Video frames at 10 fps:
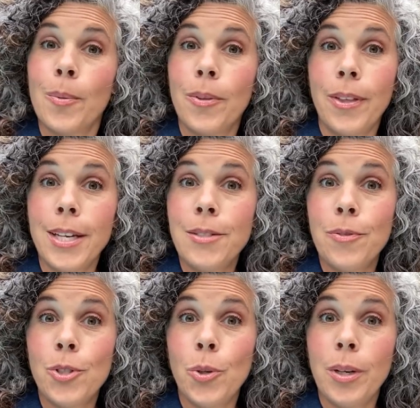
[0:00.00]
Well, thanks
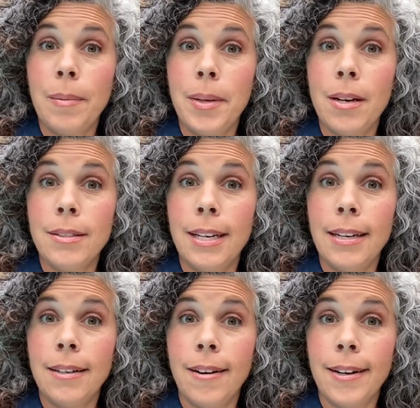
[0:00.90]
for joining me on
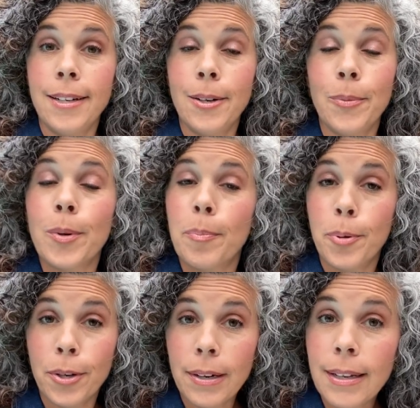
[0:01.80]
date night. We're
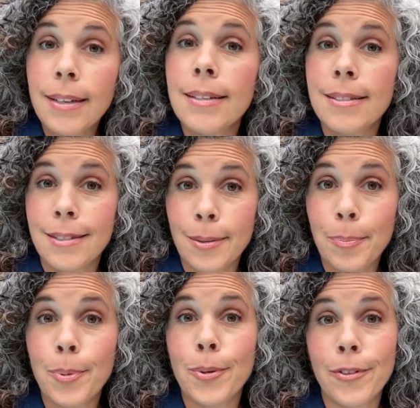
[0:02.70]
pretty
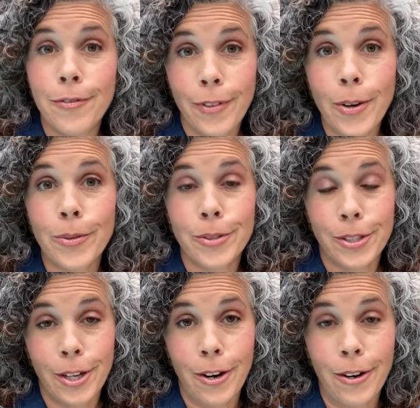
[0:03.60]
simple
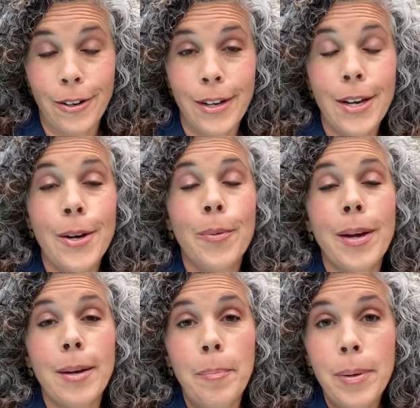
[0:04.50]
folks, y'all. We
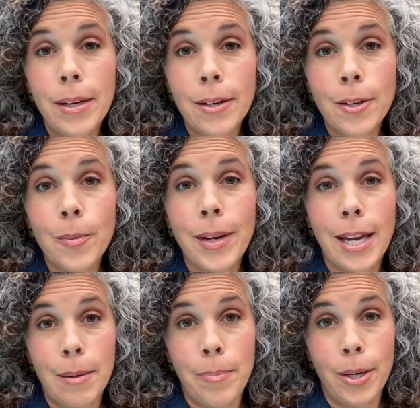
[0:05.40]
had a beer, we
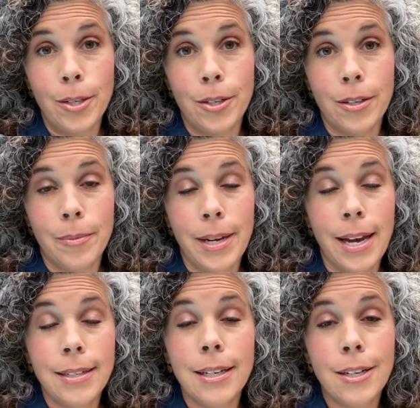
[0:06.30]
had a burger, we
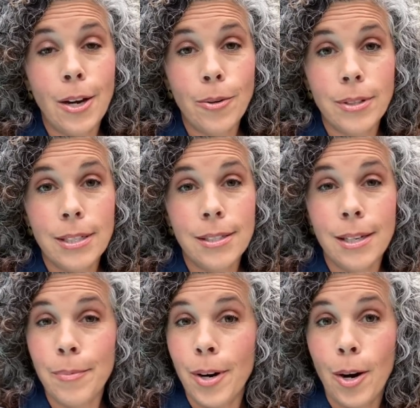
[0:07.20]
had cannolis,
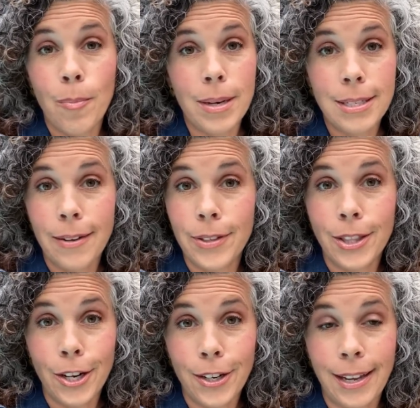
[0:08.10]
and we're home by
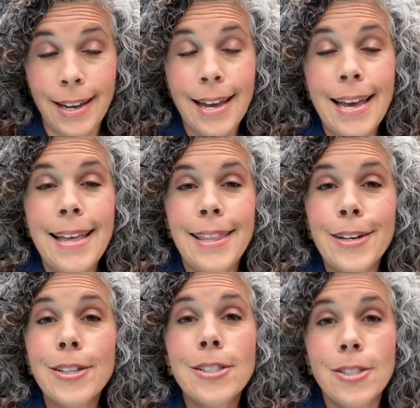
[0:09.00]
7.30.
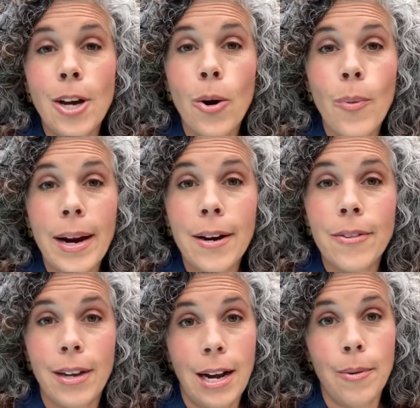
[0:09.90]
There is nowhere
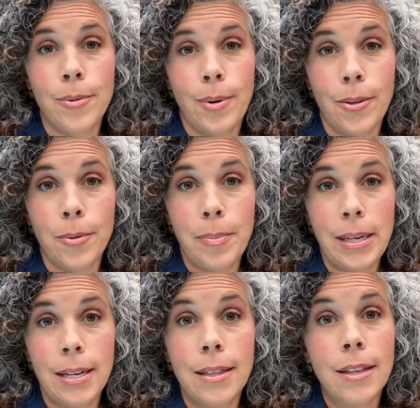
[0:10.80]
that I would rather
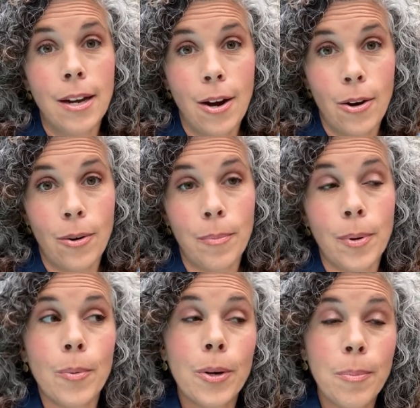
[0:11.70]
be than
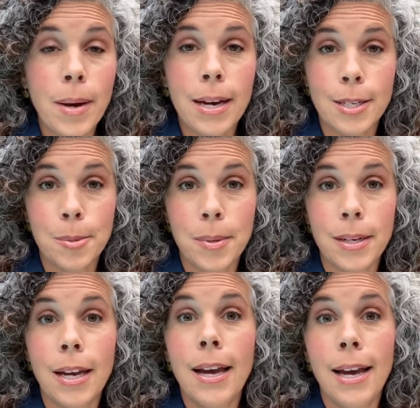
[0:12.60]
home with my
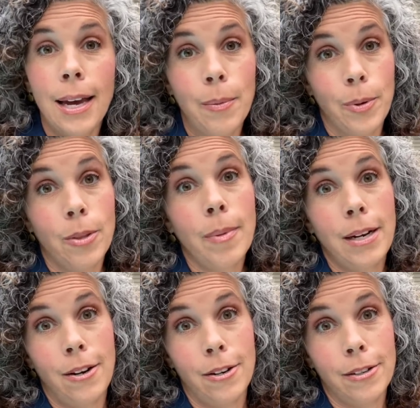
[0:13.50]
husband and with my
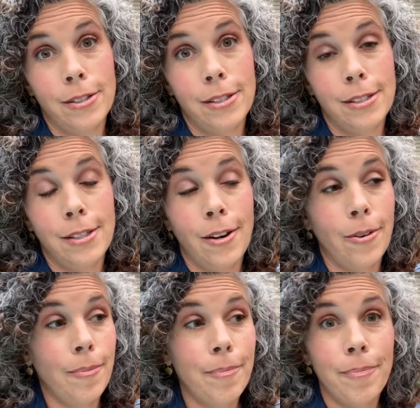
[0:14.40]
dogs. So